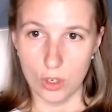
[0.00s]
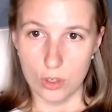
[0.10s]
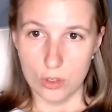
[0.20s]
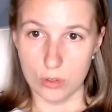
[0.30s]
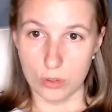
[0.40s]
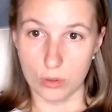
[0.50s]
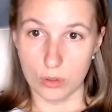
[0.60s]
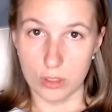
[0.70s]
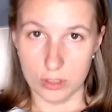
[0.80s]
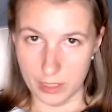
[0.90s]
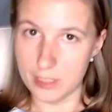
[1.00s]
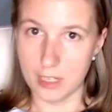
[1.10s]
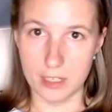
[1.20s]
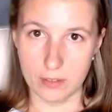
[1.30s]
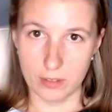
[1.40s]
So read
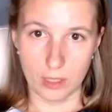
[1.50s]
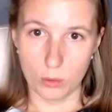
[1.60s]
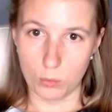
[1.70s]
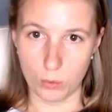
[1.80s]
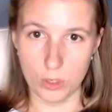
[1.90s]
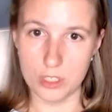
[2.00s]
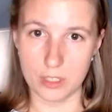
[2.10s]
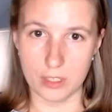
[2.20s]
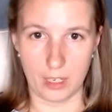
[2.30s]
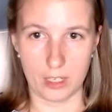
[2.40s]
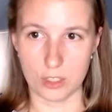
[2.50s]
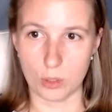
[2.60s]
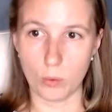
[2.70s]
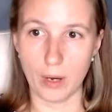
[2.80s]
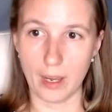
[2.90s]
attentively what they
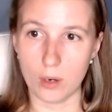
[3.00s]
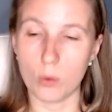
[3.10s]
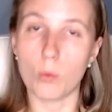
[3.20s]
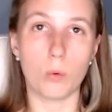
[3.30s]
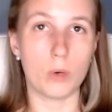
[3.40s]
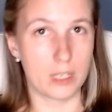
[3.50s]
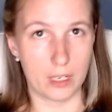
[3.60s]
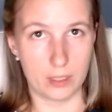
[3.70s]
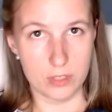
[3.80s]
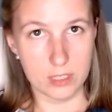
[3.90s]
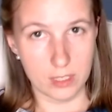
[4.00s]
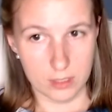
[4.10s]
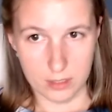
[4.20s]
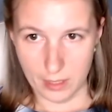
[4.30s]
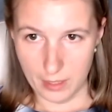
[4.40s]
require, what kind of
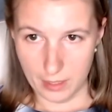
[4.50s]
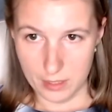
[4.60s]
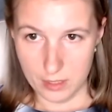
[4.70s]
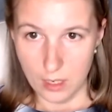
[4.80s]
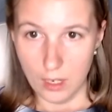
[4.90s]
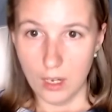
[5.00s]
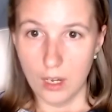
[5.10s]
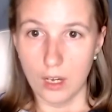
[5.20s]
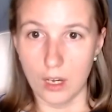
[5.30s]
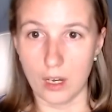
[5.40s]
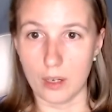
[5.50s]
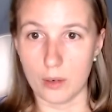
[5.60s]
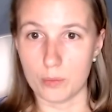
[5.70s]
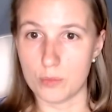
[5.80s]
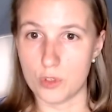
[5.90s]
skills they need.
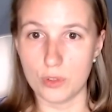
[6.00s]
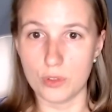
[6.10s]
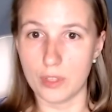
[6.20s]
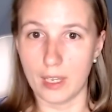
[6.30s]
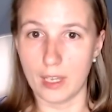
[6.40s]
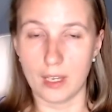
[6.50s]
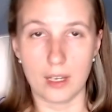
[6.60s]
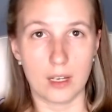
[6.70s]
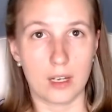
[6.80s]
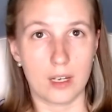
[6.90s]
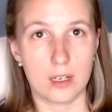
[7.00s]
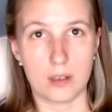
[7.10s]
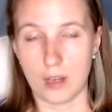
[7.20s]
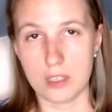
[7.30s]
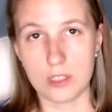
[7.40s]
Do they
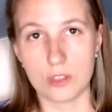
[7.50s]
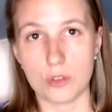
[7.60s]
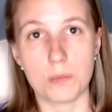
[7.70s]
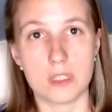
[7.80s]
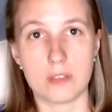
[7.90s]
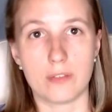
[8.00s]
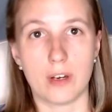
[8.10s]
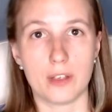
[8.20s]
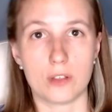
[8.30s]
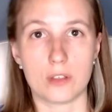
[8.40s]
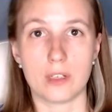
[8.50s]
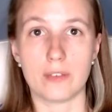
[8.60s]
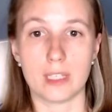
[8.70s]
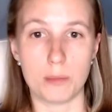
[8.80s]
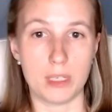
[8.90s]
ask to specify your
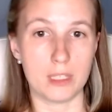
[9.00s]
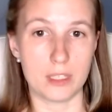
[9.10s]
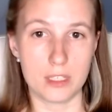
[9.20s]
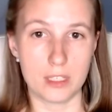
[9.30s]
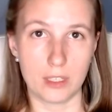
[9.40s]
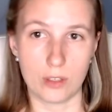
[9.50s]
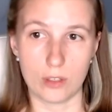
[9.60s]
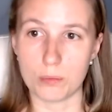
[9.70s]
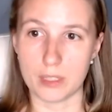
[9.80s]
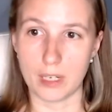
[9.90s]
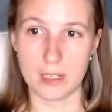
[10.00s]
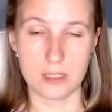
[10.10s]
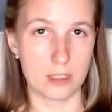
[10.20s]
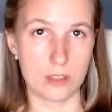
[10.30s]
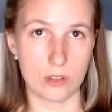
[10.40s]
availability, your
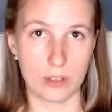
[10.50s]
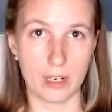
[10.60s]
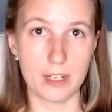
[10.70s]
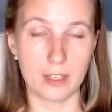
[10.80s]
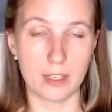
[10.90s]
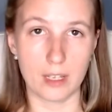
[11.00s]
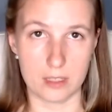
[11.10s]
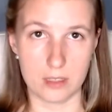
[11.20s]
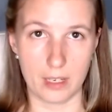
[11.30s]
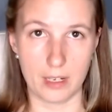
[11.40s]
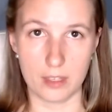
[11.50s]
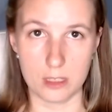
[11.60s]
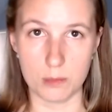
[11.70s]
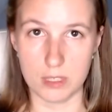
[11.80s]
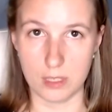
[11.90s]
price list, or anything else, anything
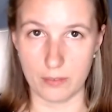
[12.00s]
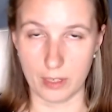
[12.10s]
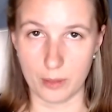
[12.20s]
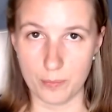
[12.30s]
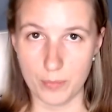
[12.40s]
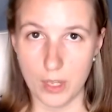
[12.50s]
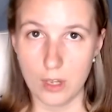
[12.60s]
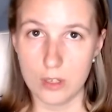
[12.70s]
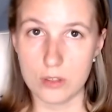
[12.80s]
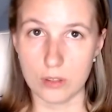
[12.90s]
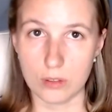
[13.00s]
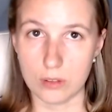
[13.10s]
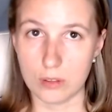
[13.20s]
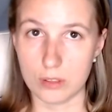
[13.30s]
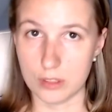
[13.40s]
specific?
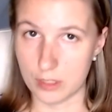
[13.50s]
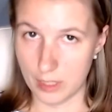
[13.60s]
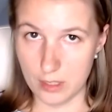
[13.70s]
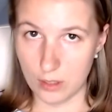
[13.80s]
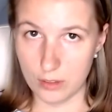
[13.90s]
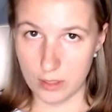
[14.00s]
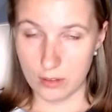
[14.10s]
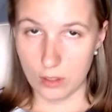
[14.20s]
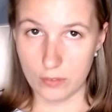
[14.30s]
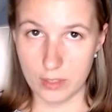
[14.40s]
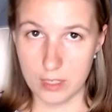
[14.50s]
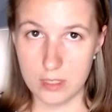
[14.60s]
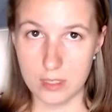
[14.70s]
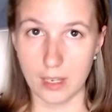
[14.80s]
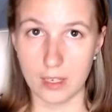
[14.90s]
So read all of
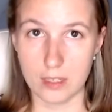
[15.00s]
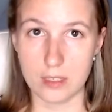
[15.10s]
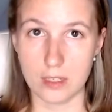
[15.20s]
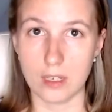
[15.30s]
this and